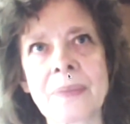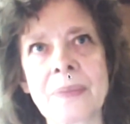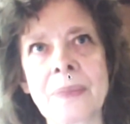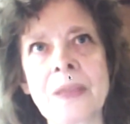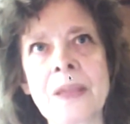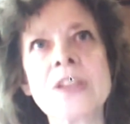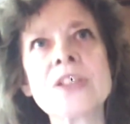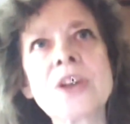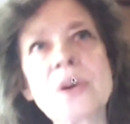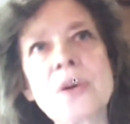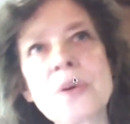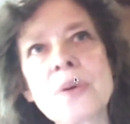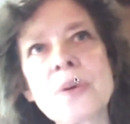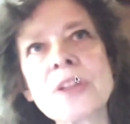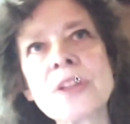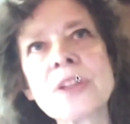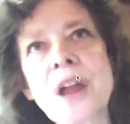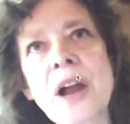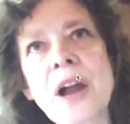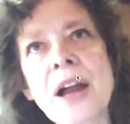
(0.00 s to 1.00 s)
So it
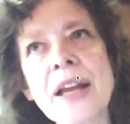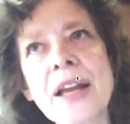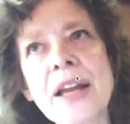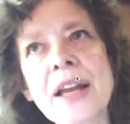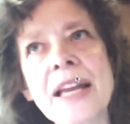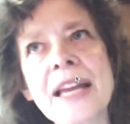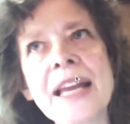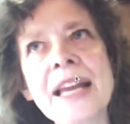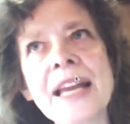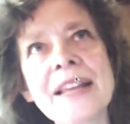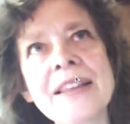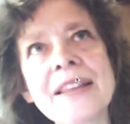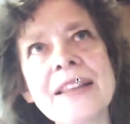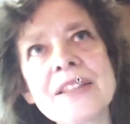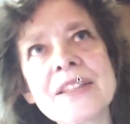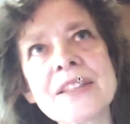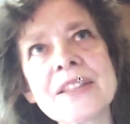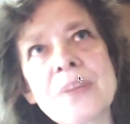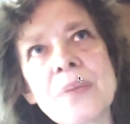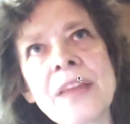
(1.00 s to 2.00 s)
was drawing, and
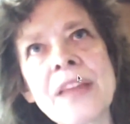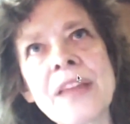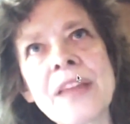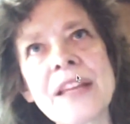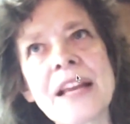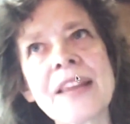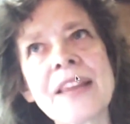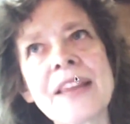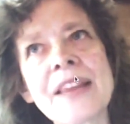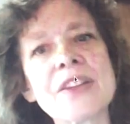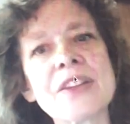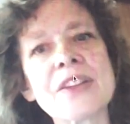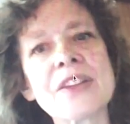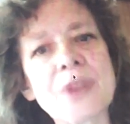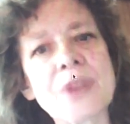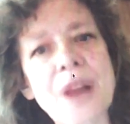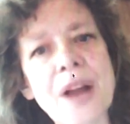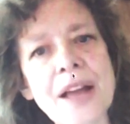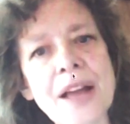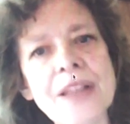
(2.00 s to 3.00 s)
this whole method, I think,
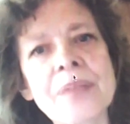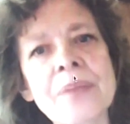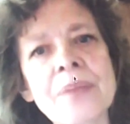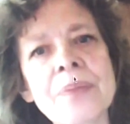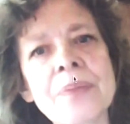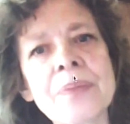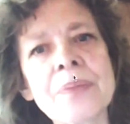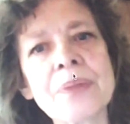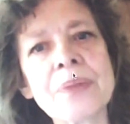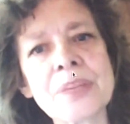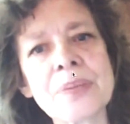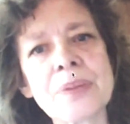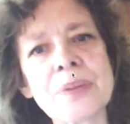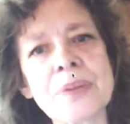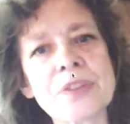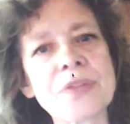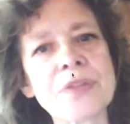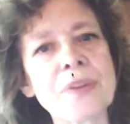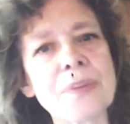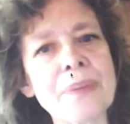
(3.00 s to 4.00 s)
draws on
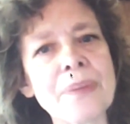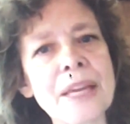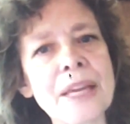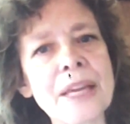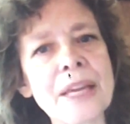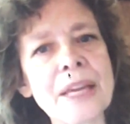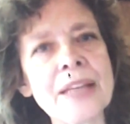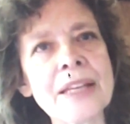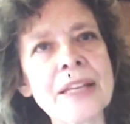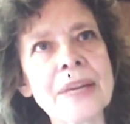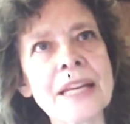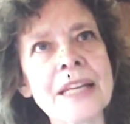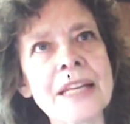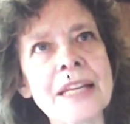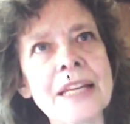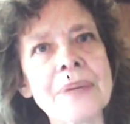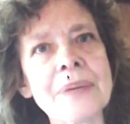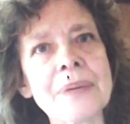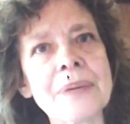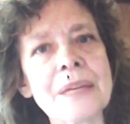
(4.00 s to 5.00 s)
principles from many,
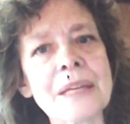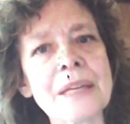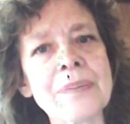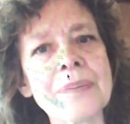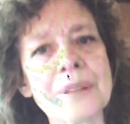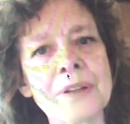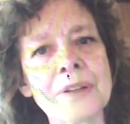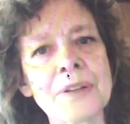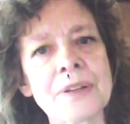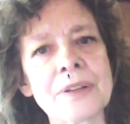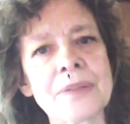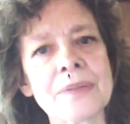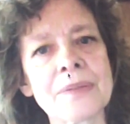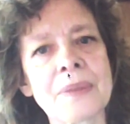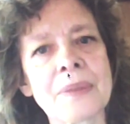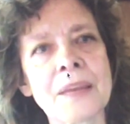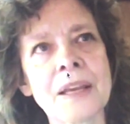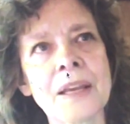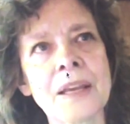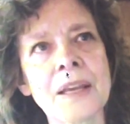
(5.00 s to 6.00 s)
many people.
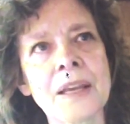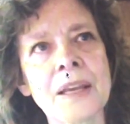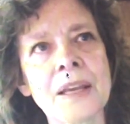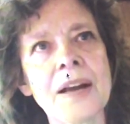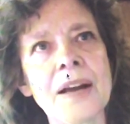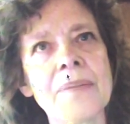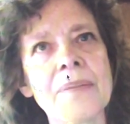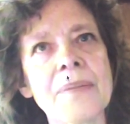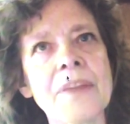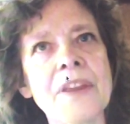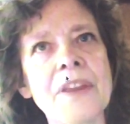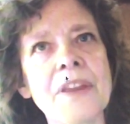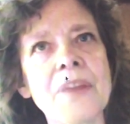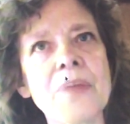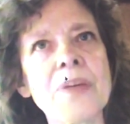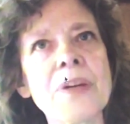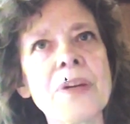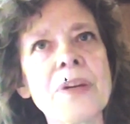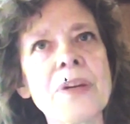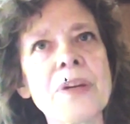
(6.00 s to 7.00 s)
There are
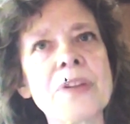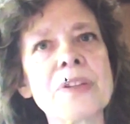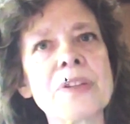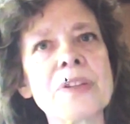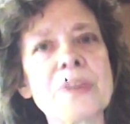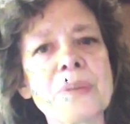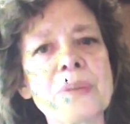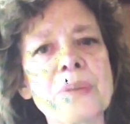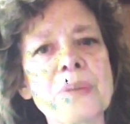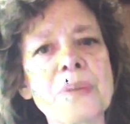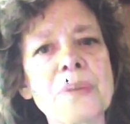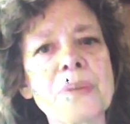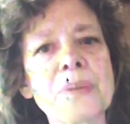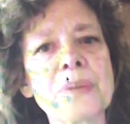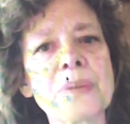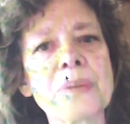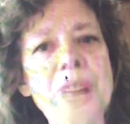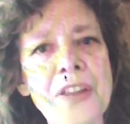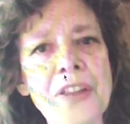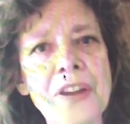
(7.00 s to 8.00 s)
principles from
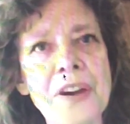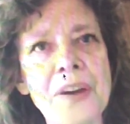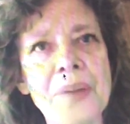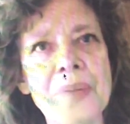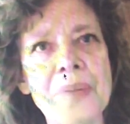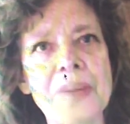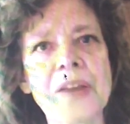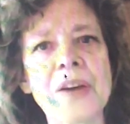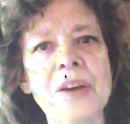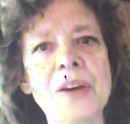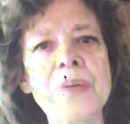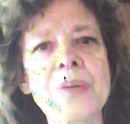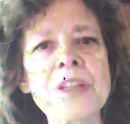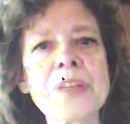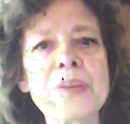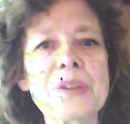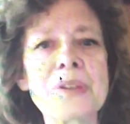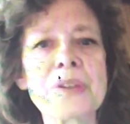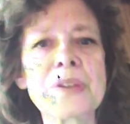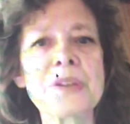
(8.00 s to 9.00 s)
Gestalt therapy. There are
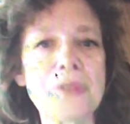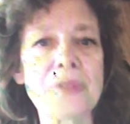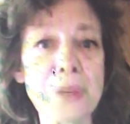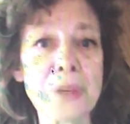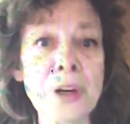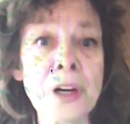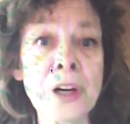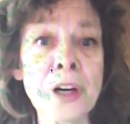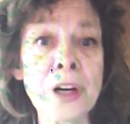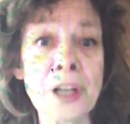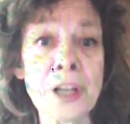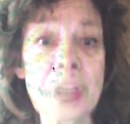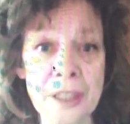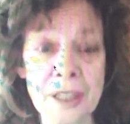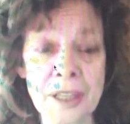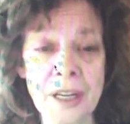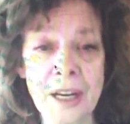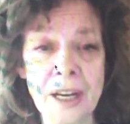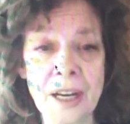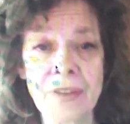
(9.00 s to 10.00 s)
principles from Jung,
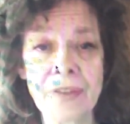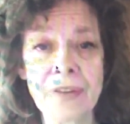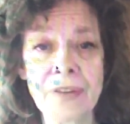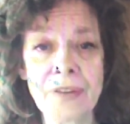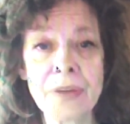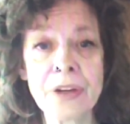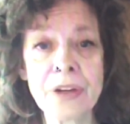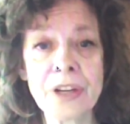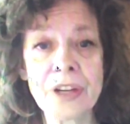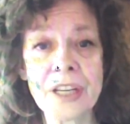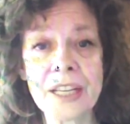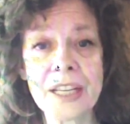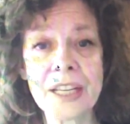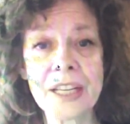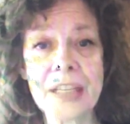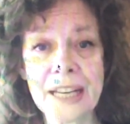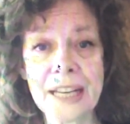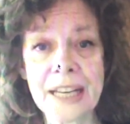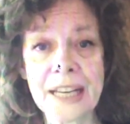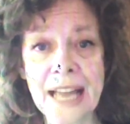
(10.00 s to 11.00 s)
from Jungian
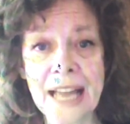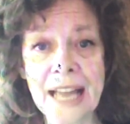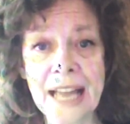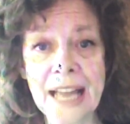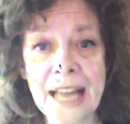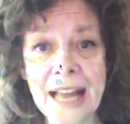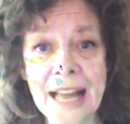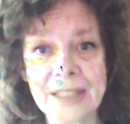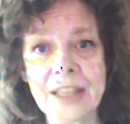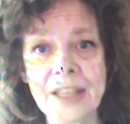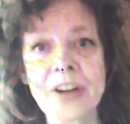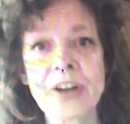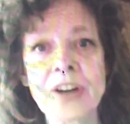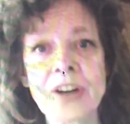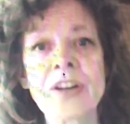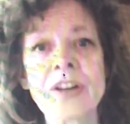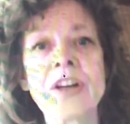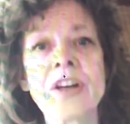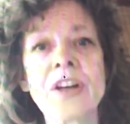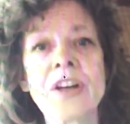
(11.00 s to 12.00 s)
analysis that
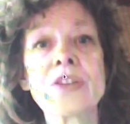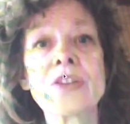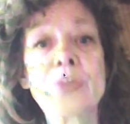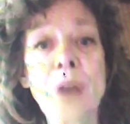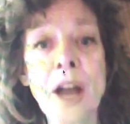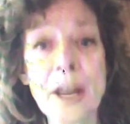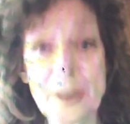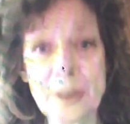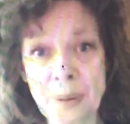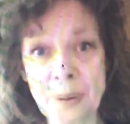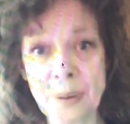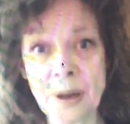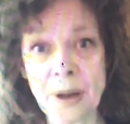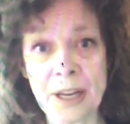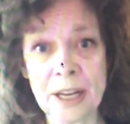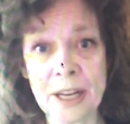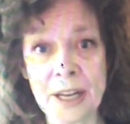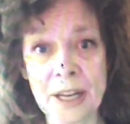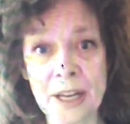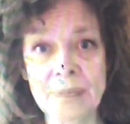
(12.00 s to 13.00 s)
are drawn
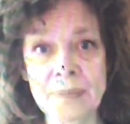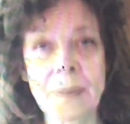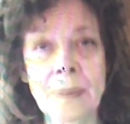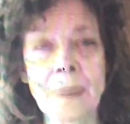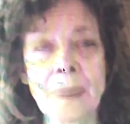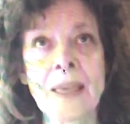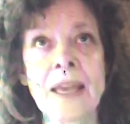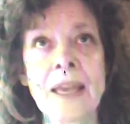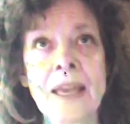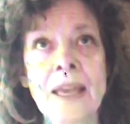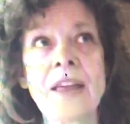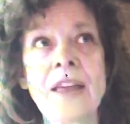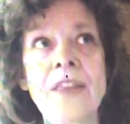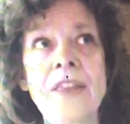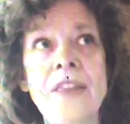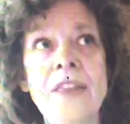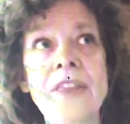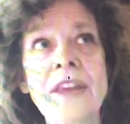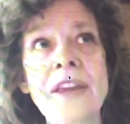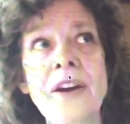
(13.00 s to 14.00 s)
upon.
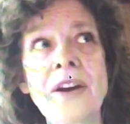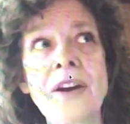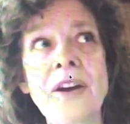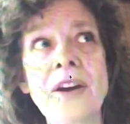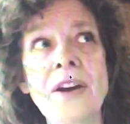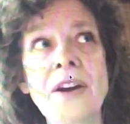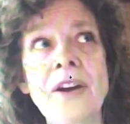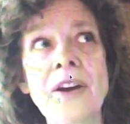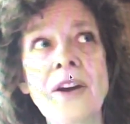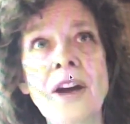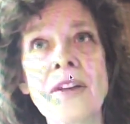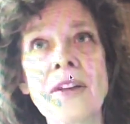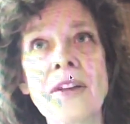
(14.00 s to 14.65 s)
There are,